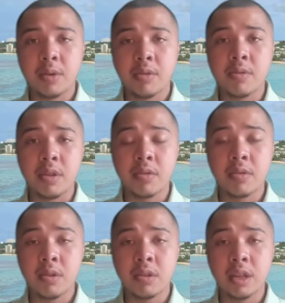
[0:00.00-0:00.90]
also
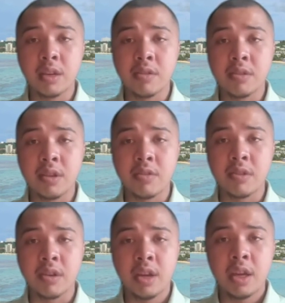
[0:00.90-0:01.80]
insert the
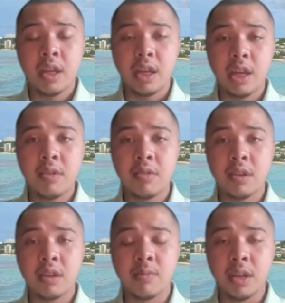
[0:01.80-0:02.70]
legislature into
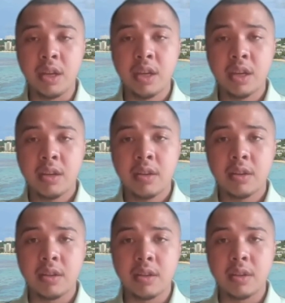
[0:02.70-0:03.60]
the committee
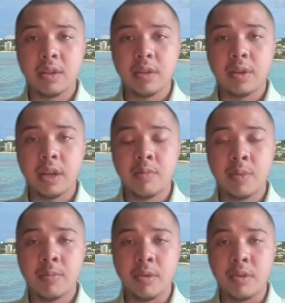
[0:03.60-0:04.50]
as
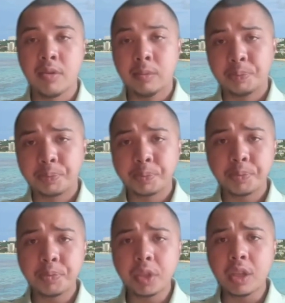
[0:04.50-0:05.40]
members,
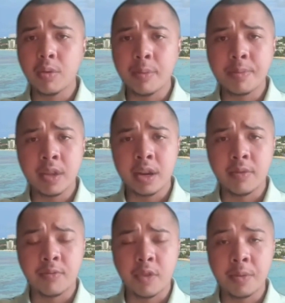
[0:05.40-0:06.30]
a
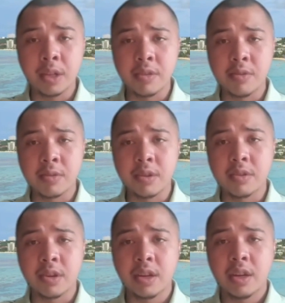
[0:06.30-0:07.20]
representative from the
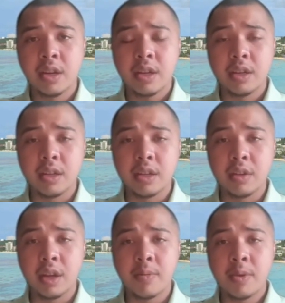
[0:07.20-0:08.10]
legislature.
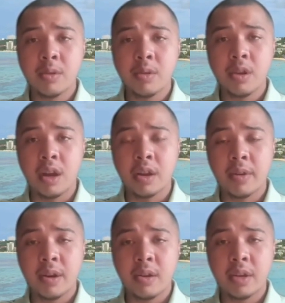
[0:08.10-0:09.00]
Governor Lulian
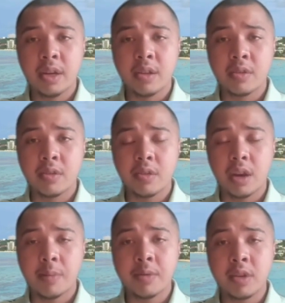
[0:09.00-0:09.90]
Guerrero has
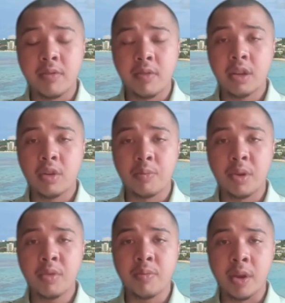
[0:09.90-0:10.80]
opted to veto
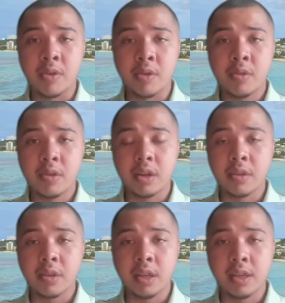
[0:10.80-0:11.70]
both measures,
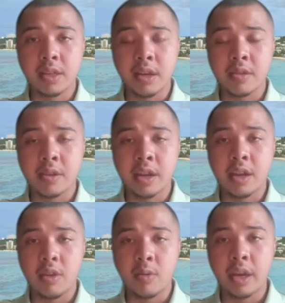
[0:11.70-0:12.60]
saying that they stand
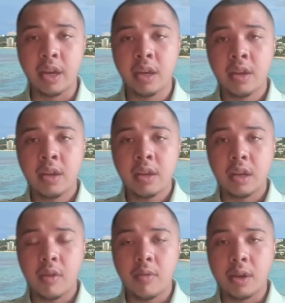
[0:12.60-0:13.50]
in the way
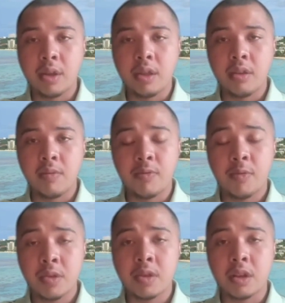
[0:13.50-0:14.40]
of the
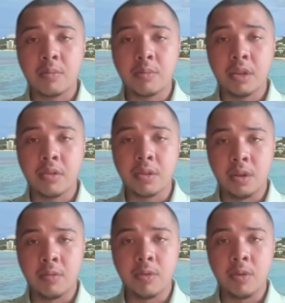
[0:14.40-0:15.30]
efficient completion
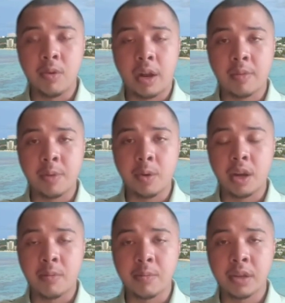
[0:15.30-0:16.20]
of the new hospital
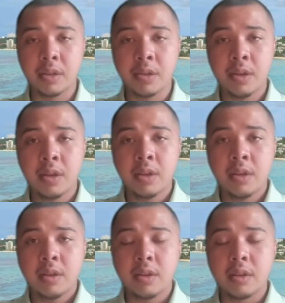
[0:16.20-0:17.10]
complex.
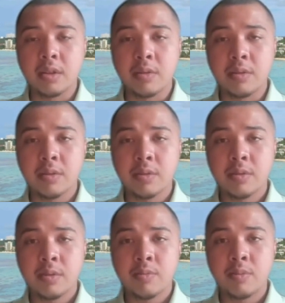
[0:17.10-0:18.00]
But
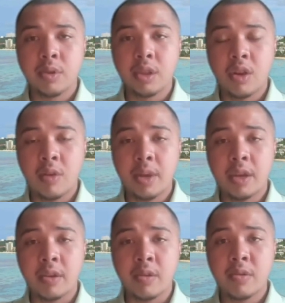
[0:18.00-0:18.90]

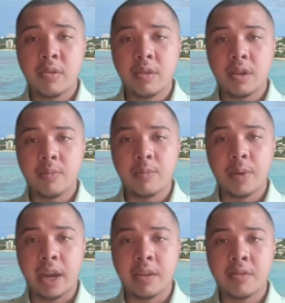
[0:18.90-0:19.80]
lawmakers
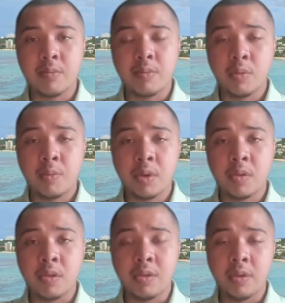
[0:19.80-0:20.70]
passed both
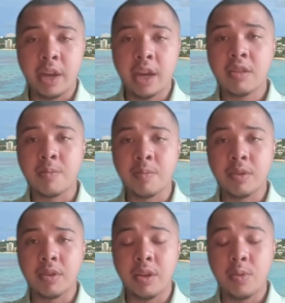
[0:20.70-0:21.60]
bills
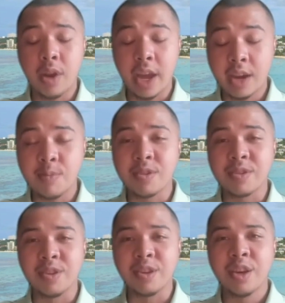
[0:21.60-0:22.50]

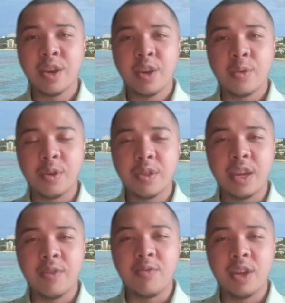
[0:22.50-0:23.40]
unanimously with
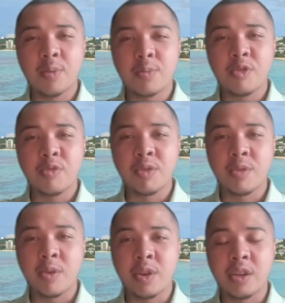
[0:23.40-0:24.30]
a veto-proof
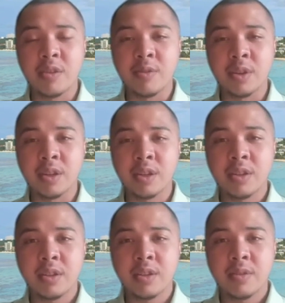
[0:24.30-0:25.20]
majority of
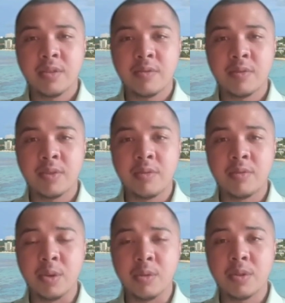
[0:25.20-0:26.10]
15
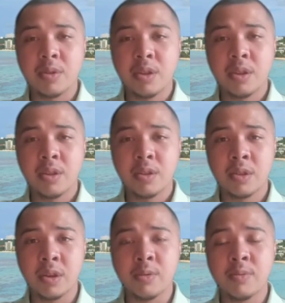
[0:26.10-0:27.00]
votes.
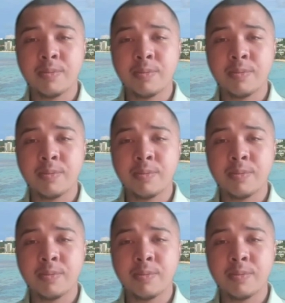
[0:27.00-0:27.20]
So,